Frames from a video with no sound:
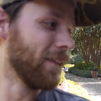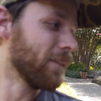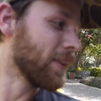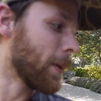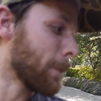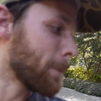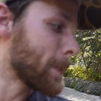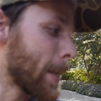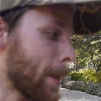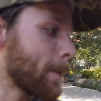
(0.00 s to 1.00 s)
Look, I got
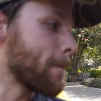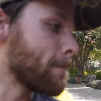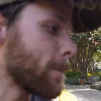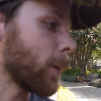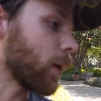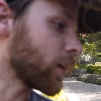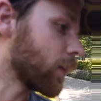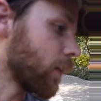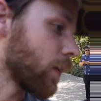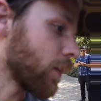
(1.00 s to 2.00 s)
another mad... Who are you?
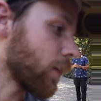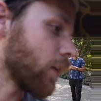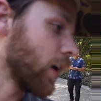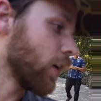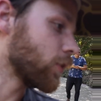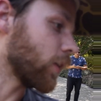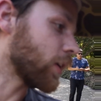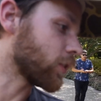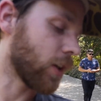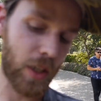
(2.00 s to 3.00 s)
Cart. No,
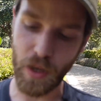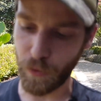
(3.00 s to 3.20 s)
he's good, he